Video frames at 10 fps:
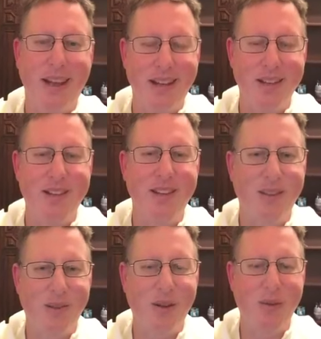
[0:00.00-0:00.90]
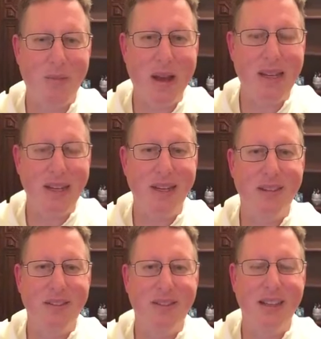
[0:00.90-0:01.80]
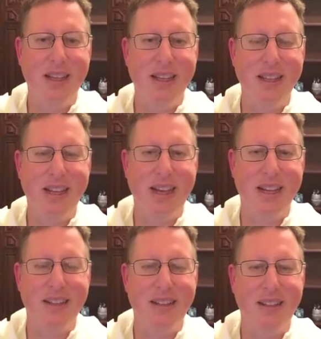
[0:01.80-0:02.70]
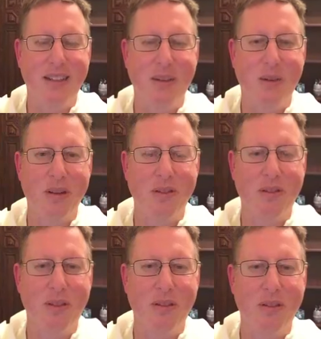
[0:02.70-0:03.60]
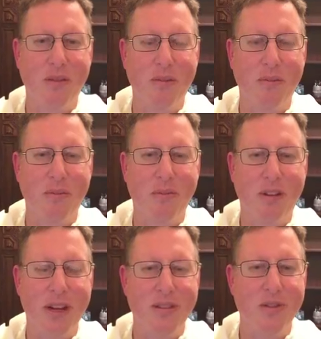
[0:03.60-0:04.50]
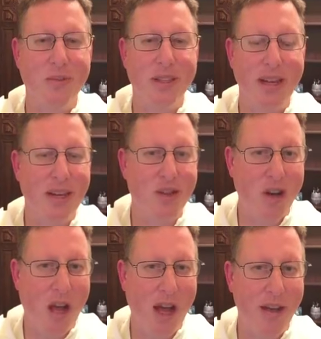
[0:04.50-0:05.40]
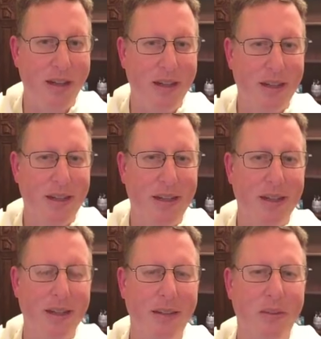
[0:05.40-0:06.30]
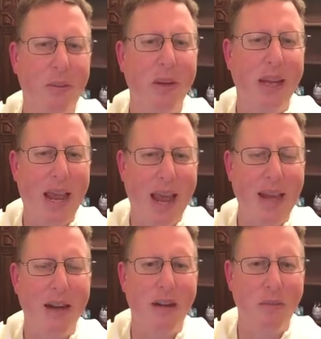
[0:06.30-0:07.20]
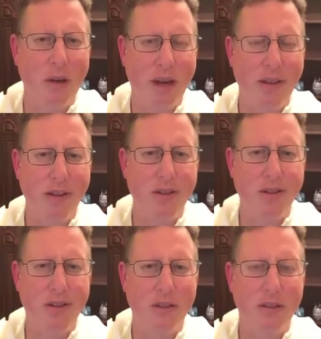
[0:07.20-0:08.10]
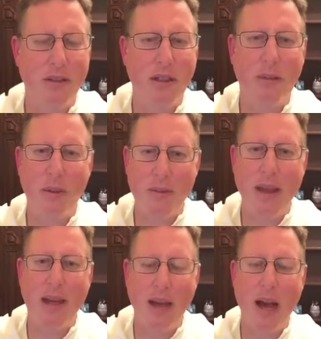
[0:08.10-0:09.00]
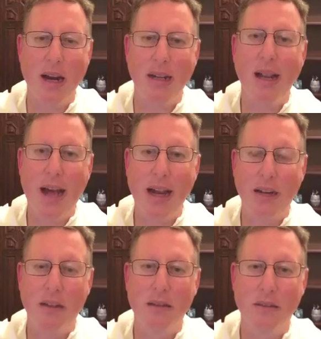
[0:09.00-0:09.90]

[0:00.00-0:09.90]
And we're reminded of that wonderful phrase from St. John, if we hate our brothers, then we make God a liar.